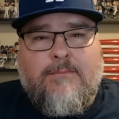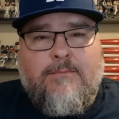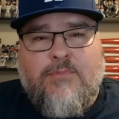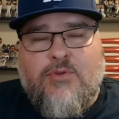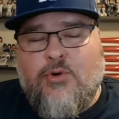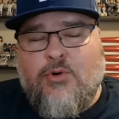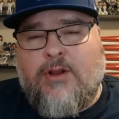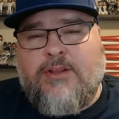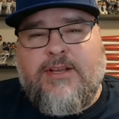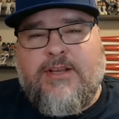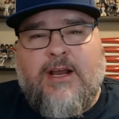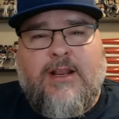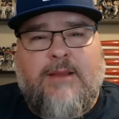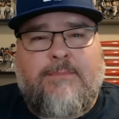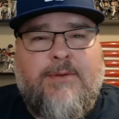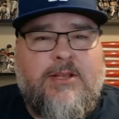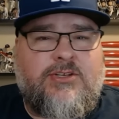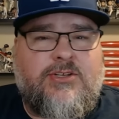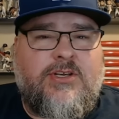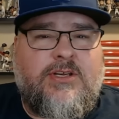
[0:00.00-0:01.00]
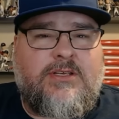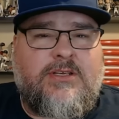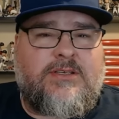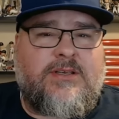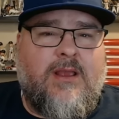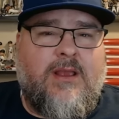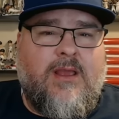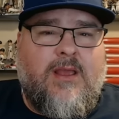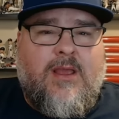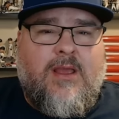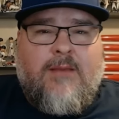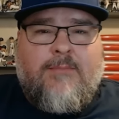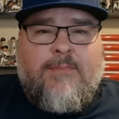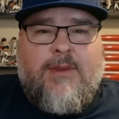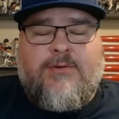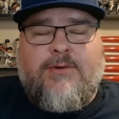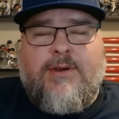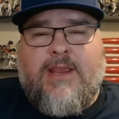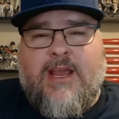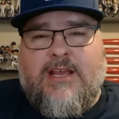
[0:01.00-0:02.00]
throw a ton of pitches.
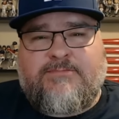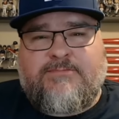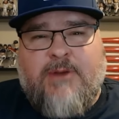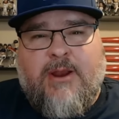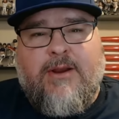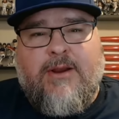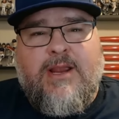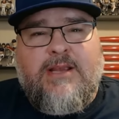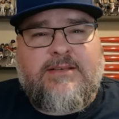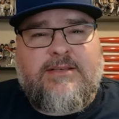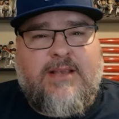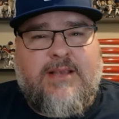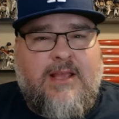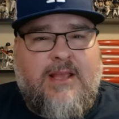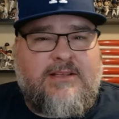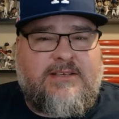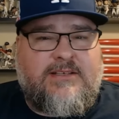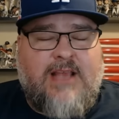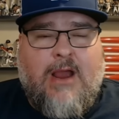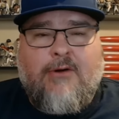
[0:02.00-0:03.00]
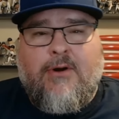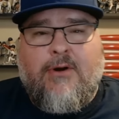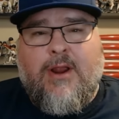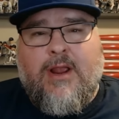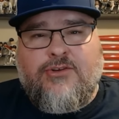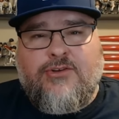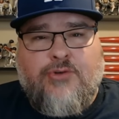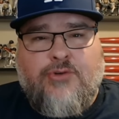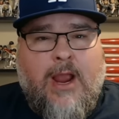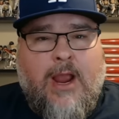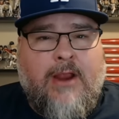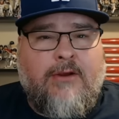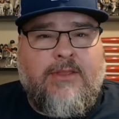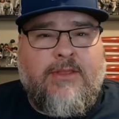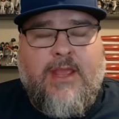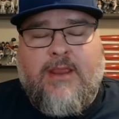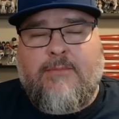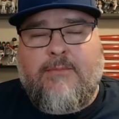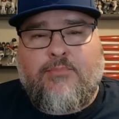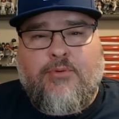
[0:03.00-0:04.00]
Between Kasparis and Sauer and Dreyer,
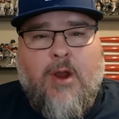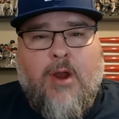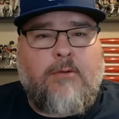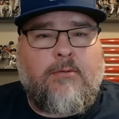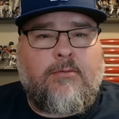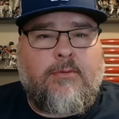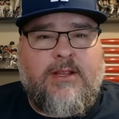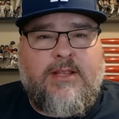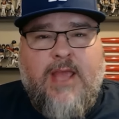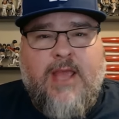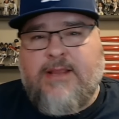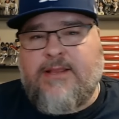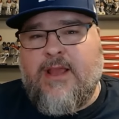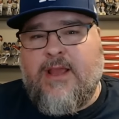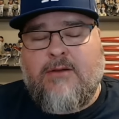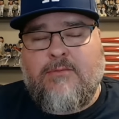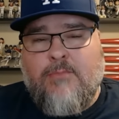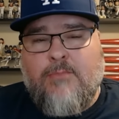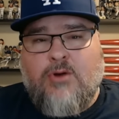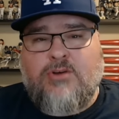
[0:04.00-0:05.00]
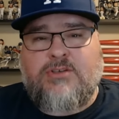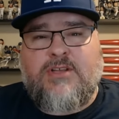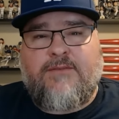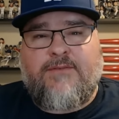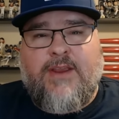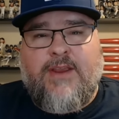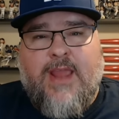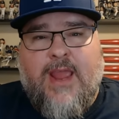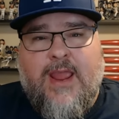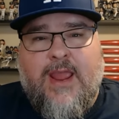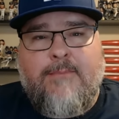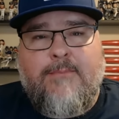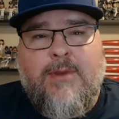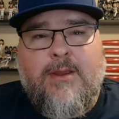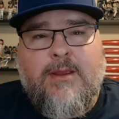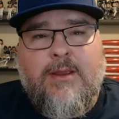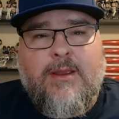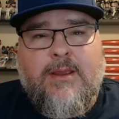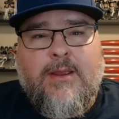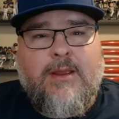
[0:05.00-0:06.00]
they can probably take down most of a
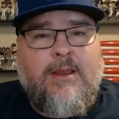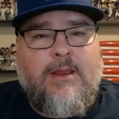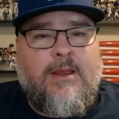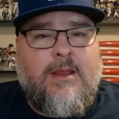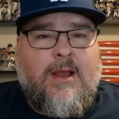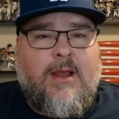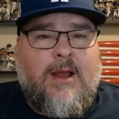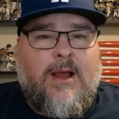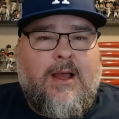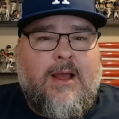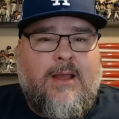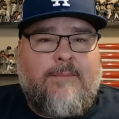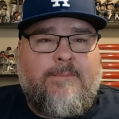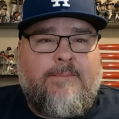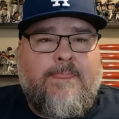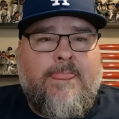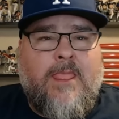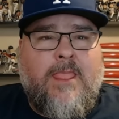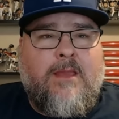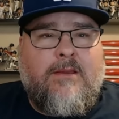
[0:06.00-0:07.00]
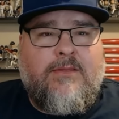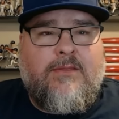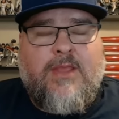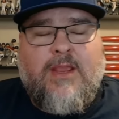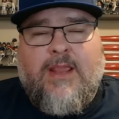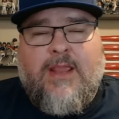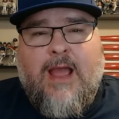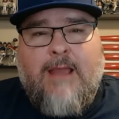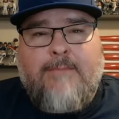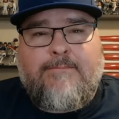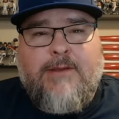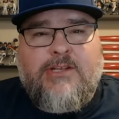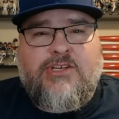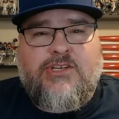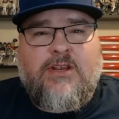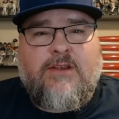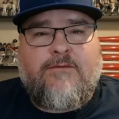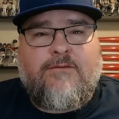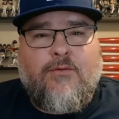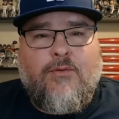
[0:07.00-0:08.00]
game. The guy
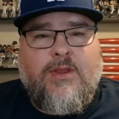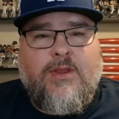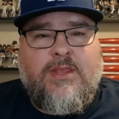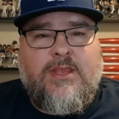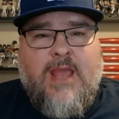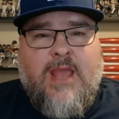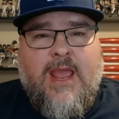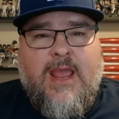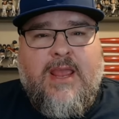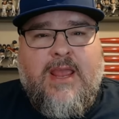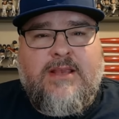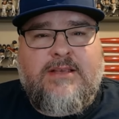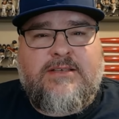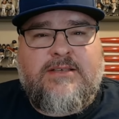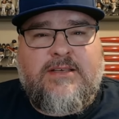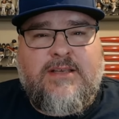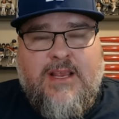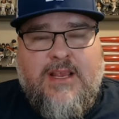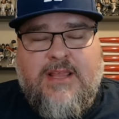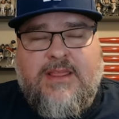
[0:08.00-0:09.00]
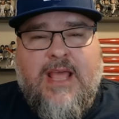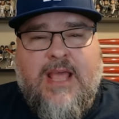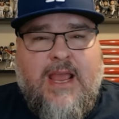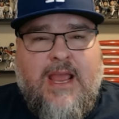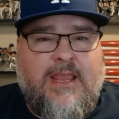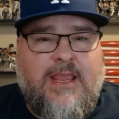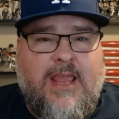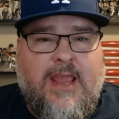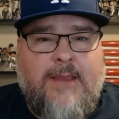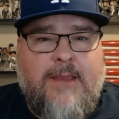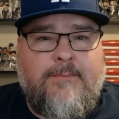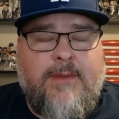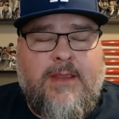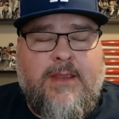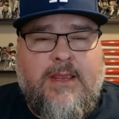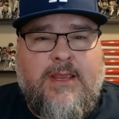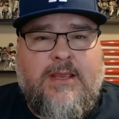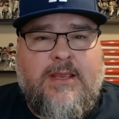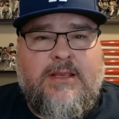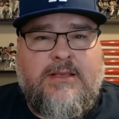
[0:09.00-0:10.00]
pitching for the A's in that game
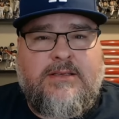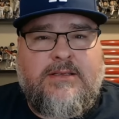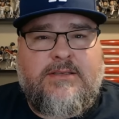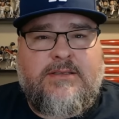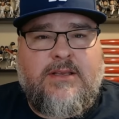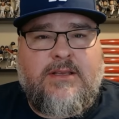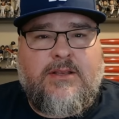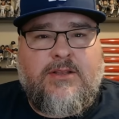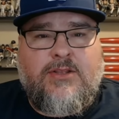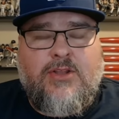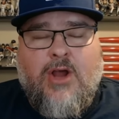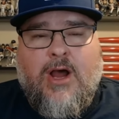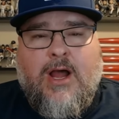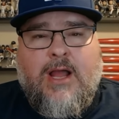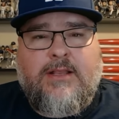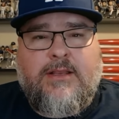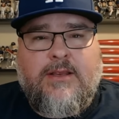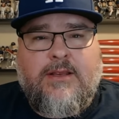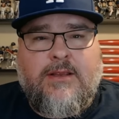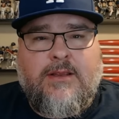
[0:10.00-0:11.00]
is not